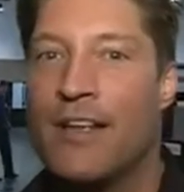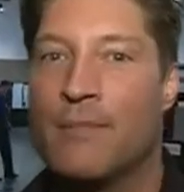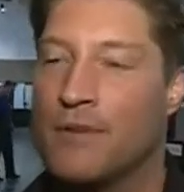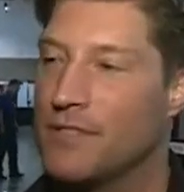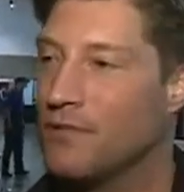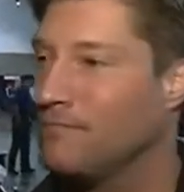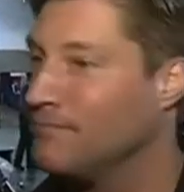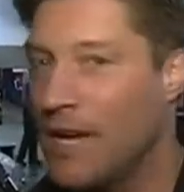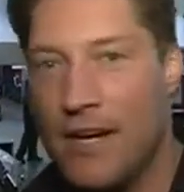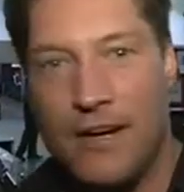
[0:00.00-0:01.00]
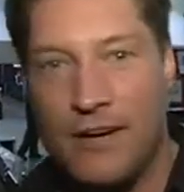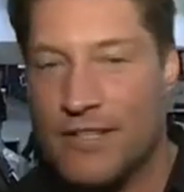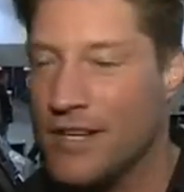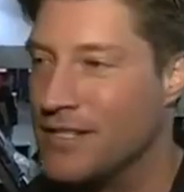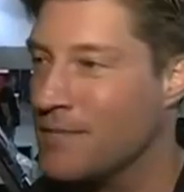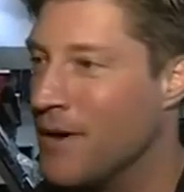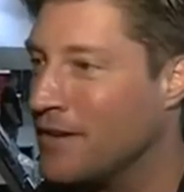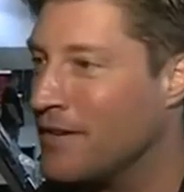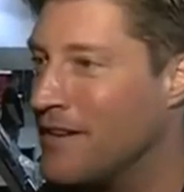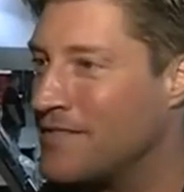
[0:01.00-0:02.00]
And I'm also here to sign some
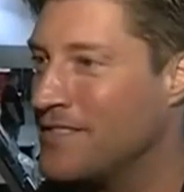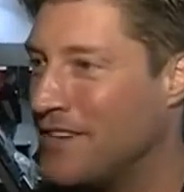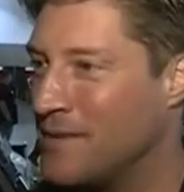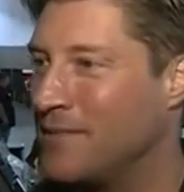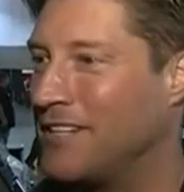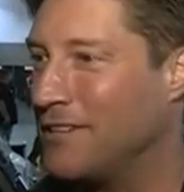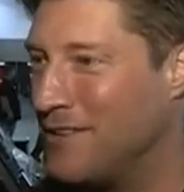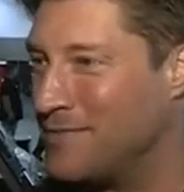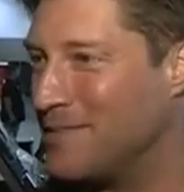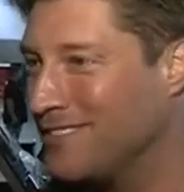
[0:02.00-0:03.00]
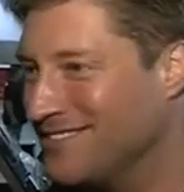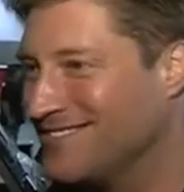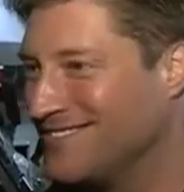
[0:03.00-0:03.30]
autographs and talk about General Hospital.